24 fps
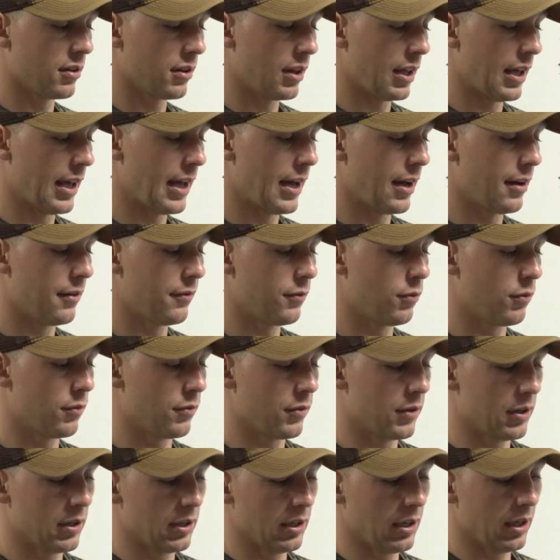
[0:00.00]
They have
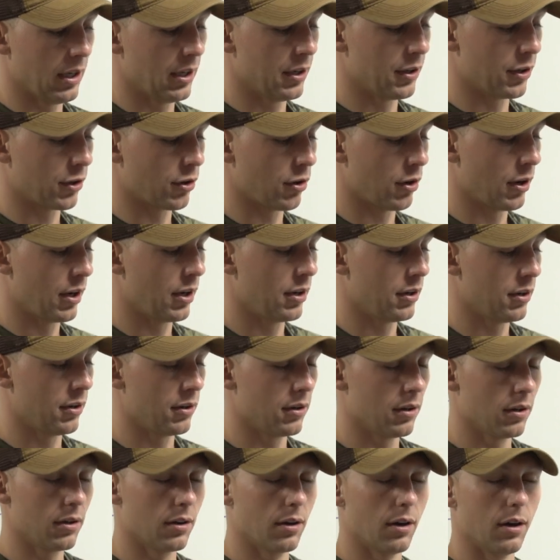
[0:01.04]
the integrated
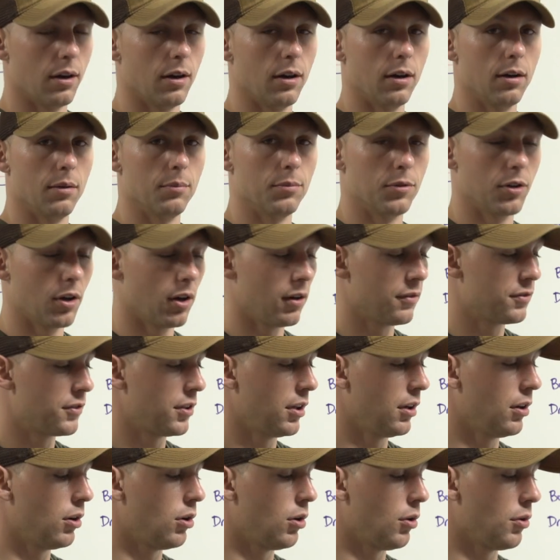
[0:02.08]

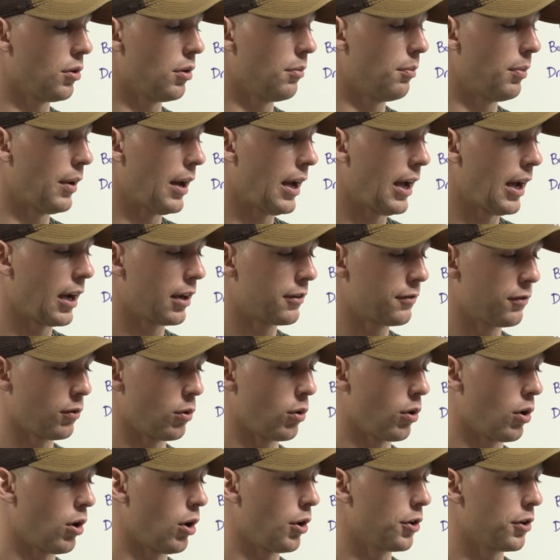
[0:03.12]
dovetail on the back
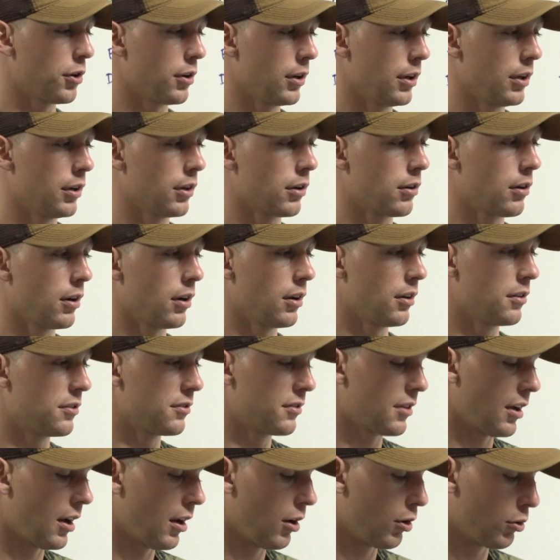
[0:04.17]
for all your integrated
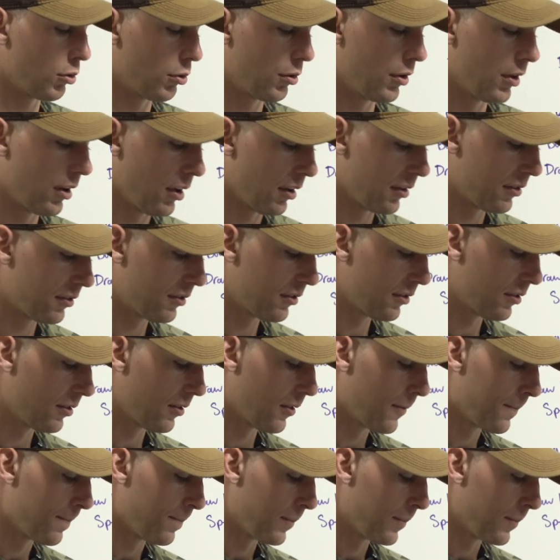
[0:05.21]
style rests,